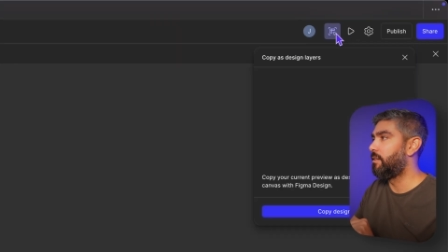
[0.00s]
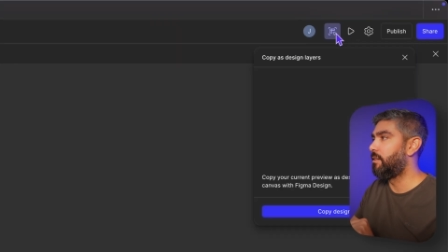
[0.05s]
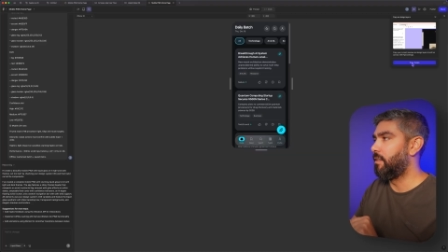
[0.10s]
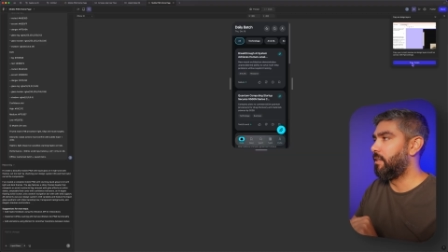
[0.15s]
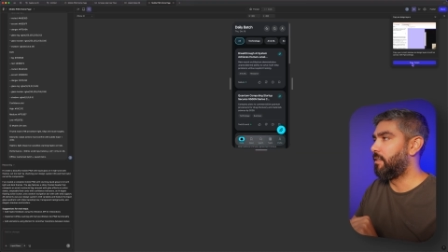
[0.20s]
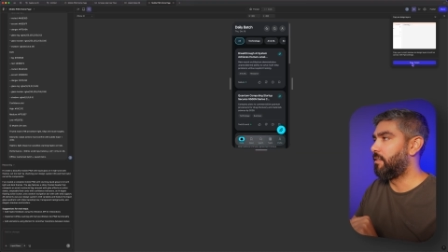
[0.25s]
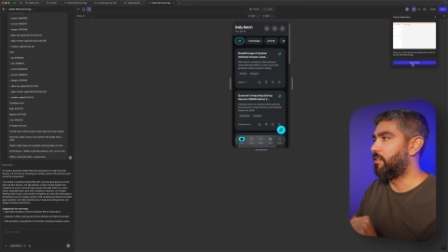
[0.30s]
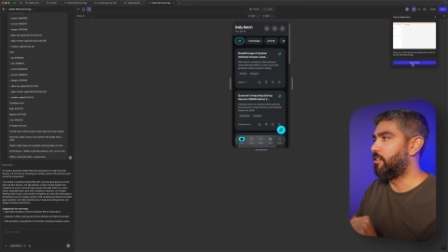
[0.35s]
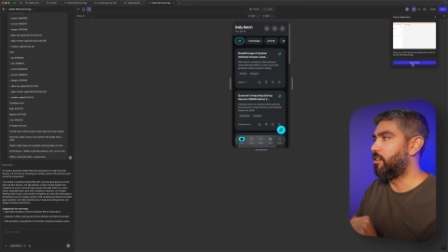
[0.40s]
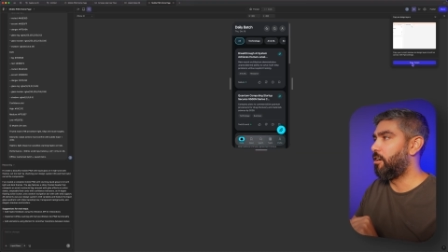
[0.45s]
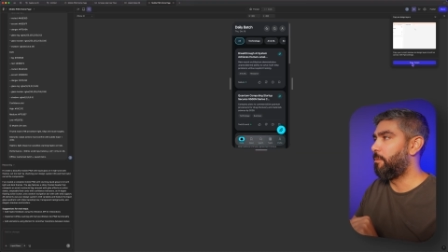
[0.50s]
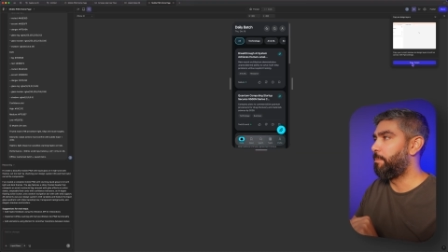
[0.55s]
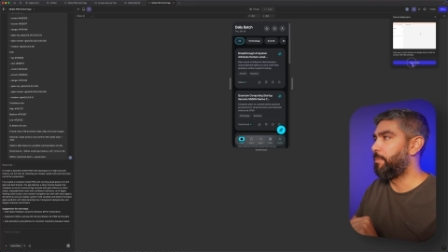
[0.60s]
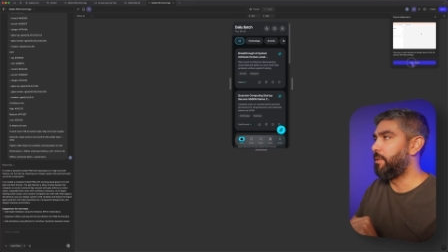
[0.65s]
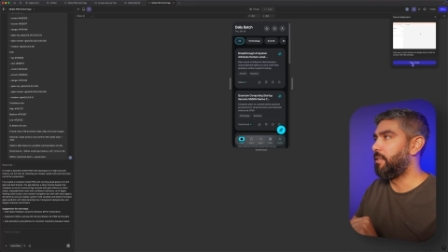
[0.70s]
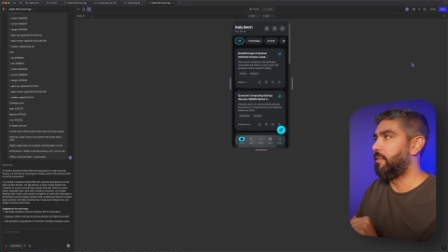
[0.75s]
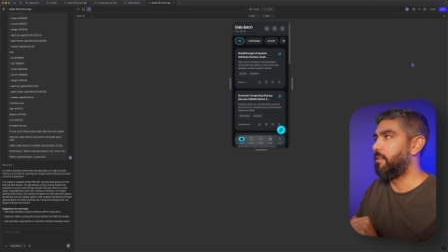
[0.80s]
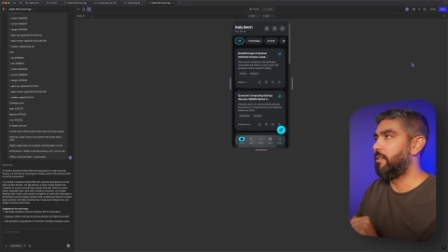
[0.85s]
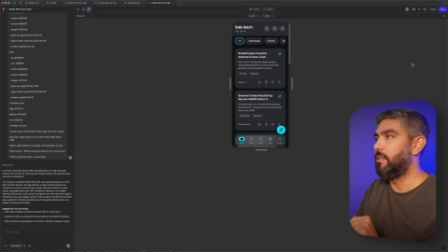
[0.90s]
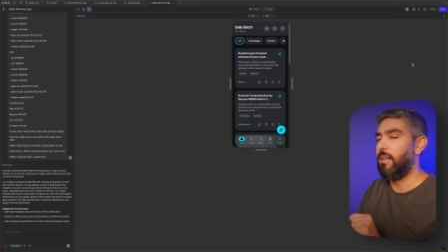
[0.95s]
hit
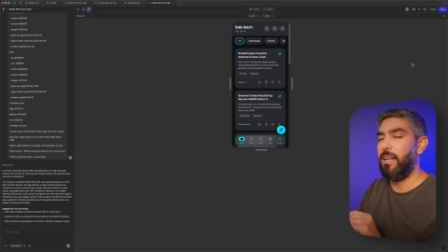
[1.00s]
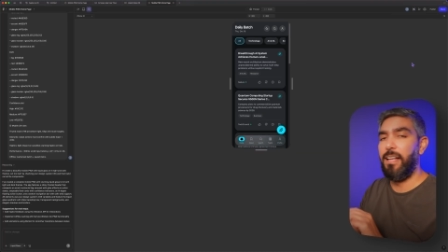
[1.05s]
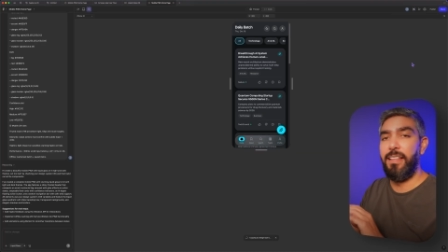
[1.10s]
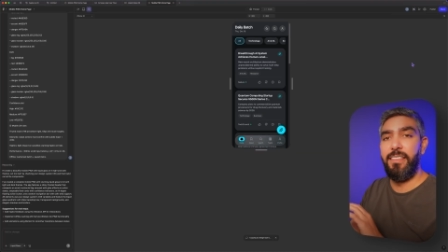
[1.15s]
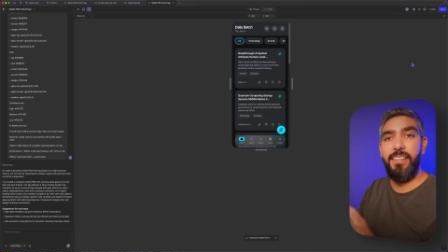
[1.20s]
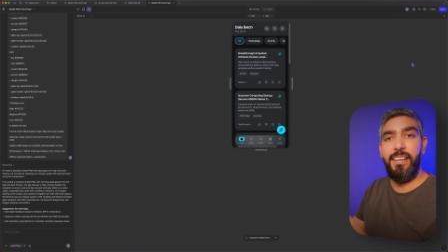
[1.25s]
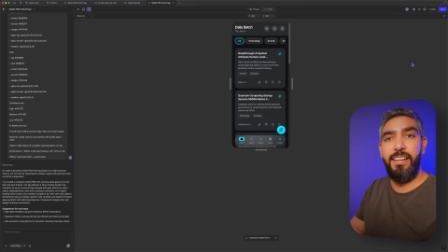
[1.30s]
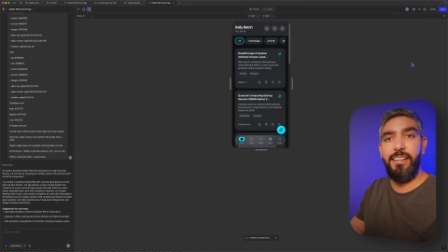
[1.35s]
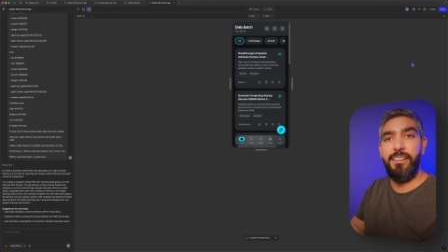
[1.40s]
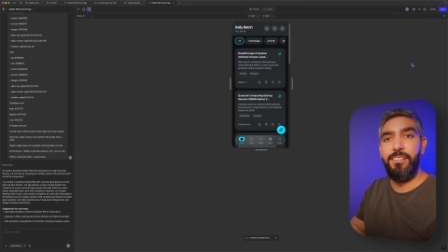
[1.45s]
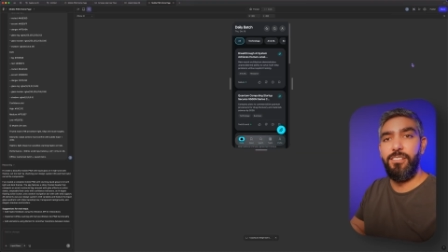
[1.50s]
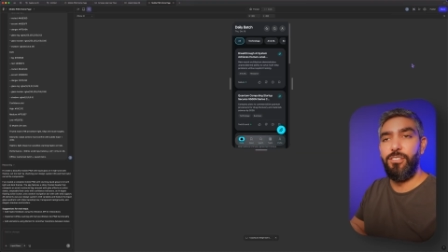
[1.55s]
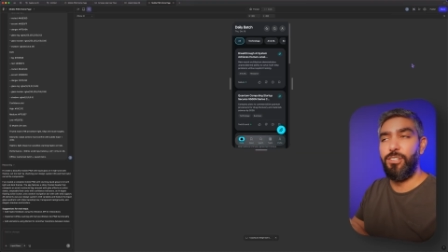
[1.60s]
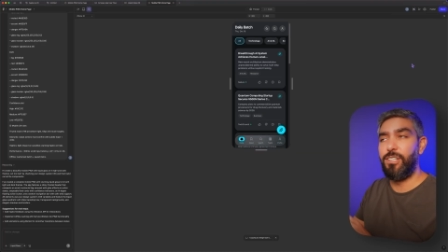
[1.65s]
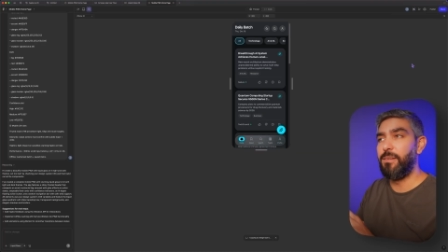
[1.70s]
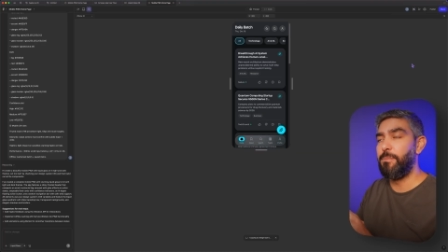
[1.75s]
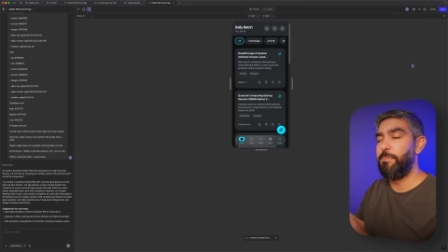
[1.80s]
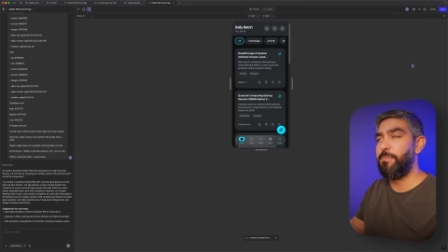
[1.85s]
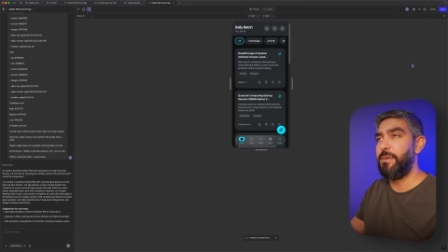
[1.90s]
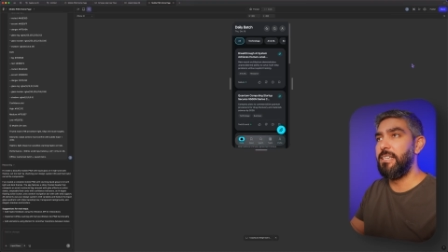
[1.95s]
copy, and then you
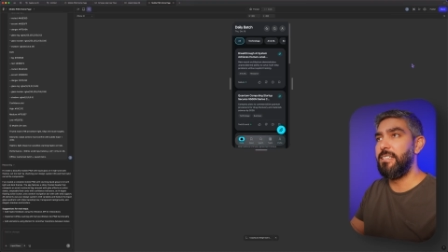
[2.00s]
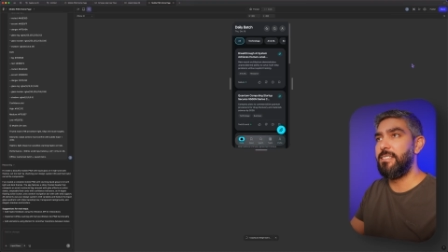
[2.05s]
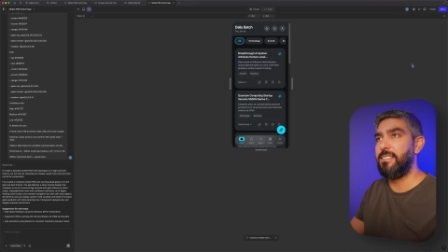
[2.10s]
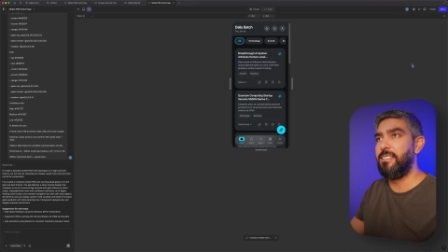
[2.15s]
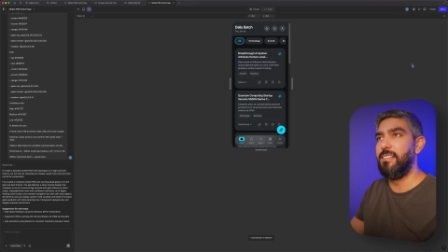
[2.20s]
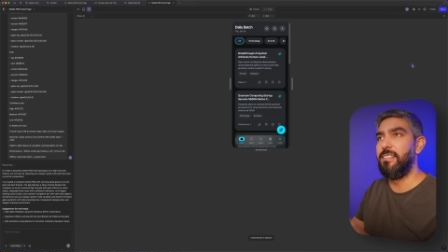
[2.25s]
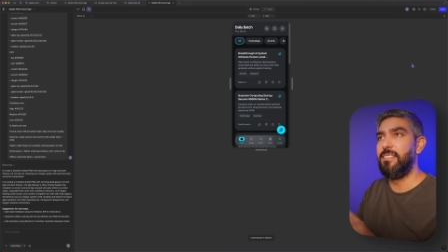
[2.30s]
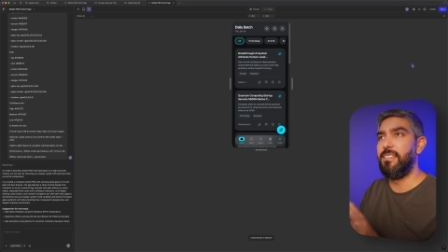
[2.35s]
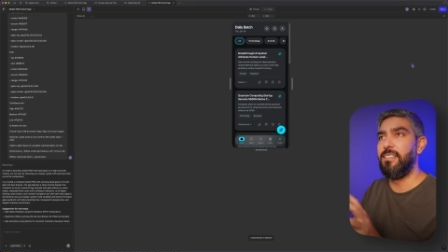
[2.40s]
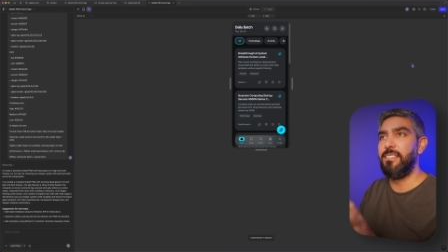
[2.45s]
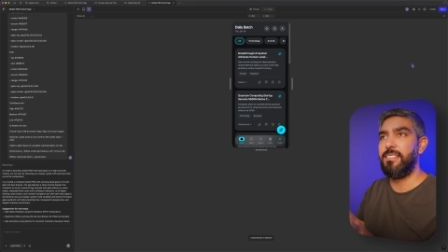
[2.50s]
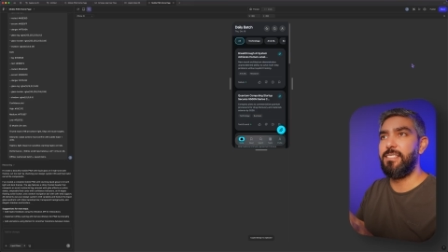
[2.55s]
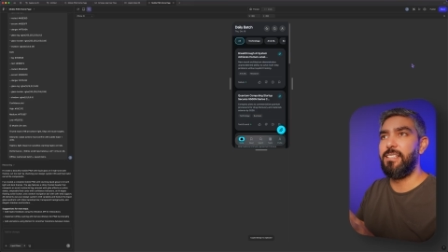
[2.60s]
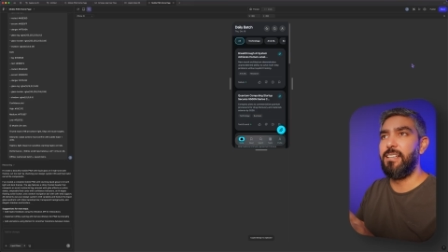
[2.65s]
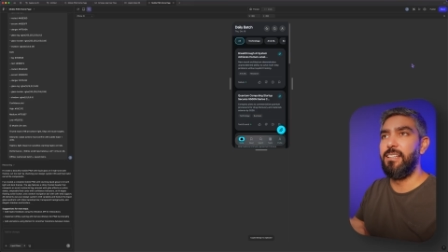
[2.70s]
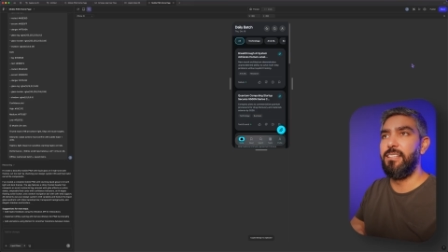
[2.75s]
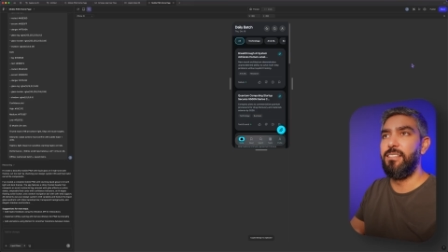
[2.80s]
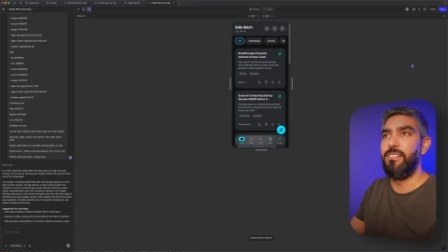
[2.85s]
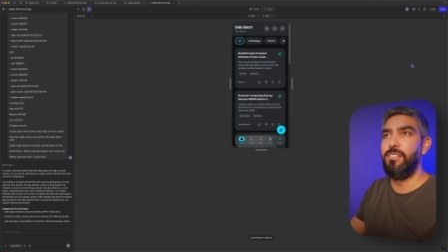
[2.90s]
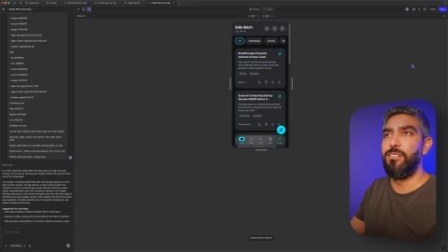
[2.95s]
can paste it
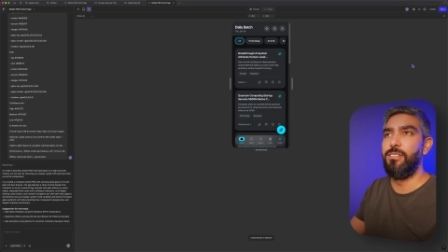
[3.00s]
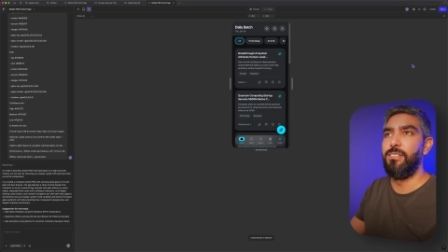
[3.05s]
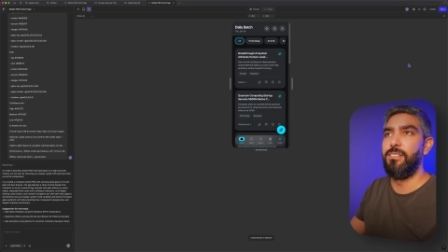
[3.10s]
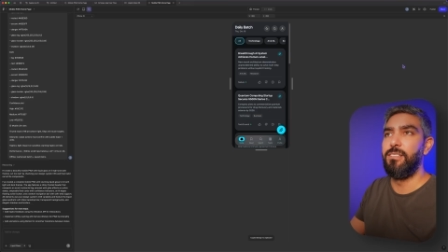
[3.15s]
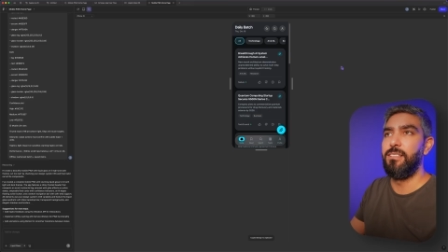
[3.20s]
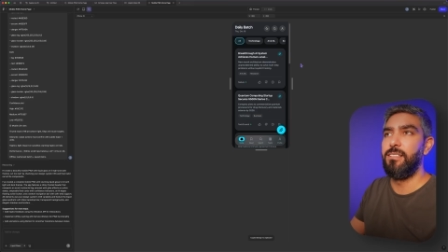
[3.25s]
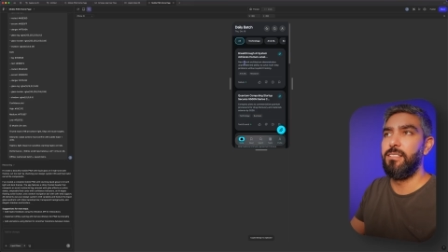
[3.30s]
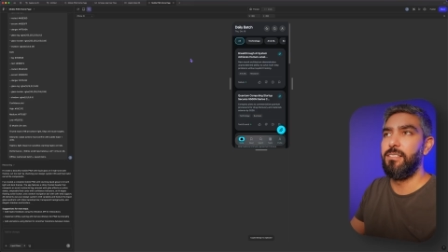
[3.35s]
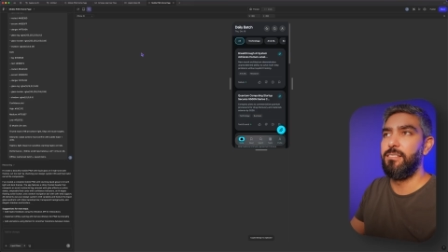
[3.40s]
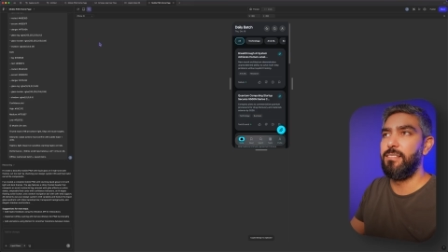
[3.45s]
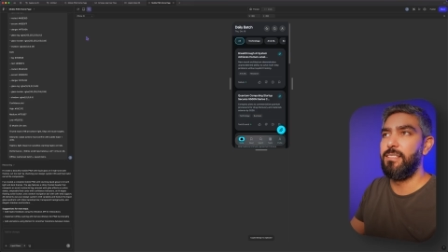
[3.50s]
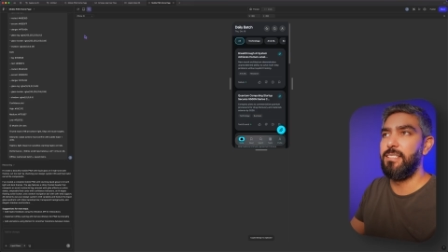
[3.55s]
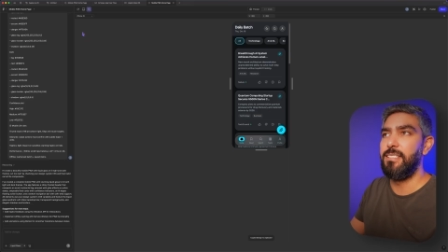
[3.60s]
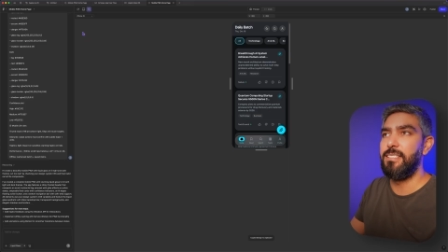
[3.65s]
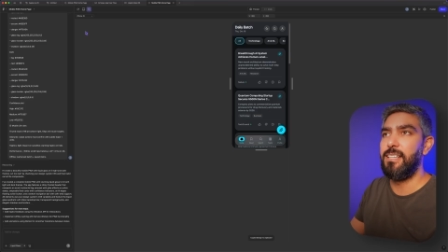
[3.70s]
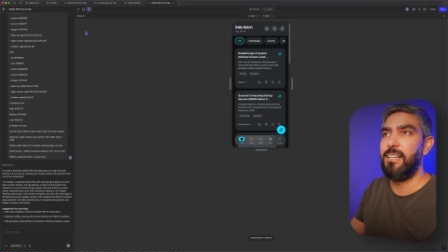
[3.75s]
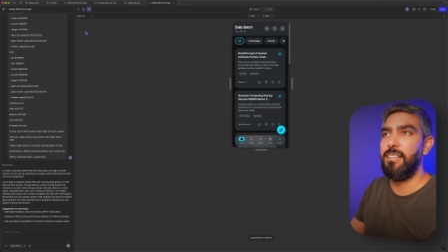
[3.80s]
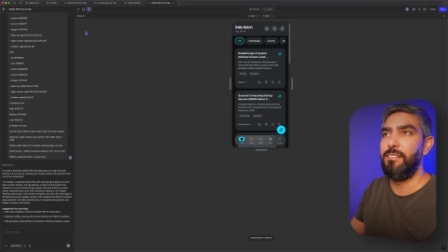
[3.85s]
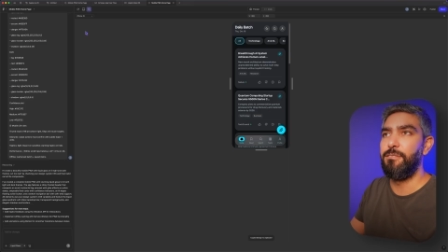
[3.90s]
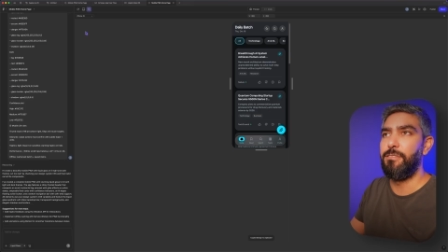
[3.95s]
inside your
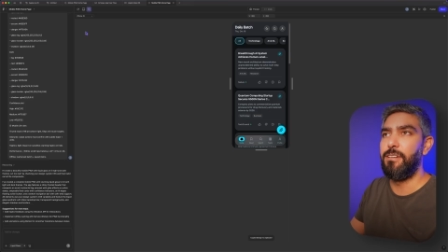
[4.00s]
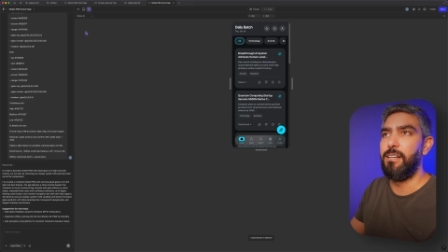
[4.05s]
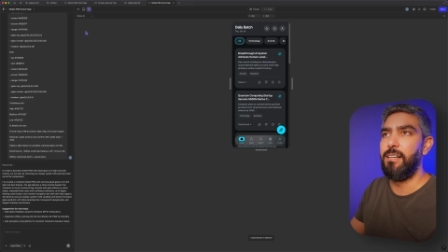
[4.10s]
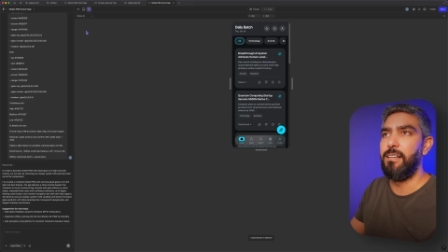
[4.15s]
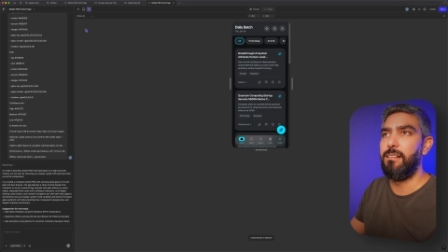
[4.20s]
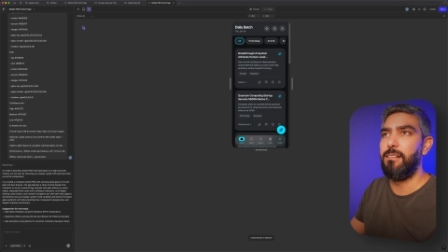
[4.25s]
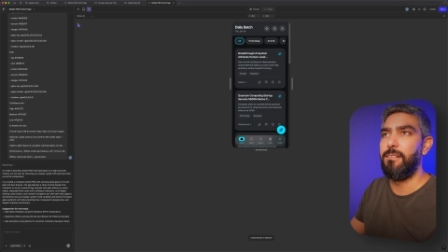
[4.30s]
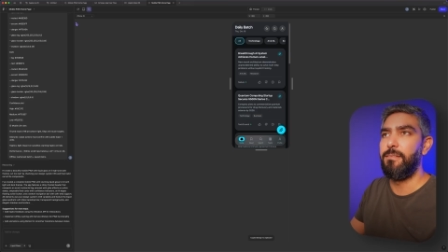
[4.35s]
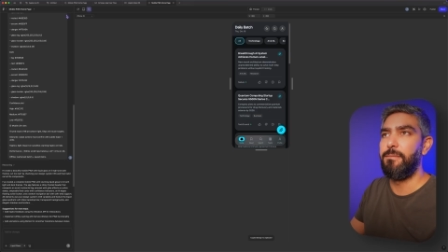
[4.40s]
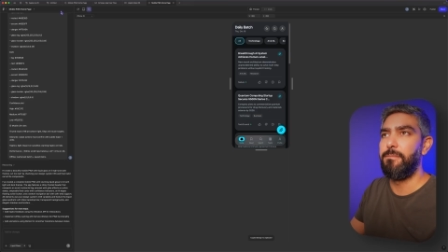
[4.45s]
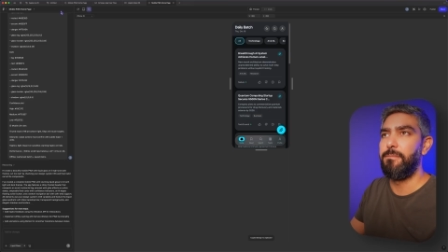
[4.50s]
design file.